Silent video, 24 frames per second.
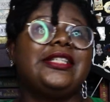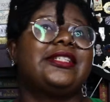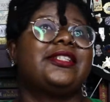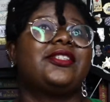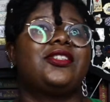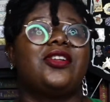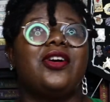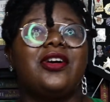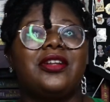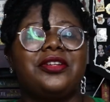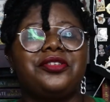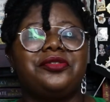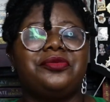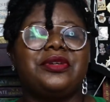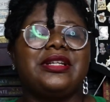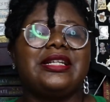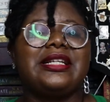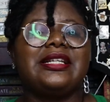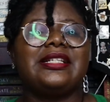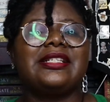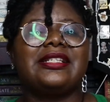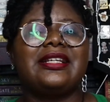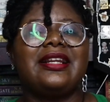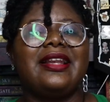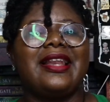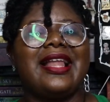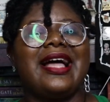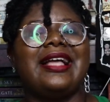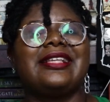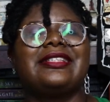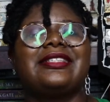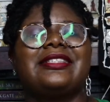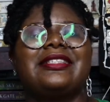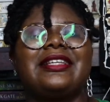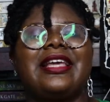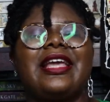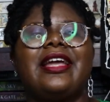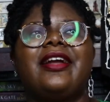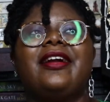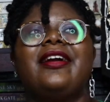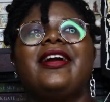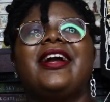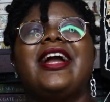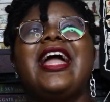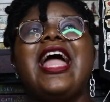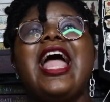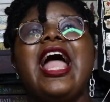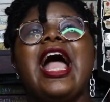started releasing last
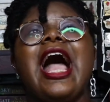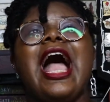year.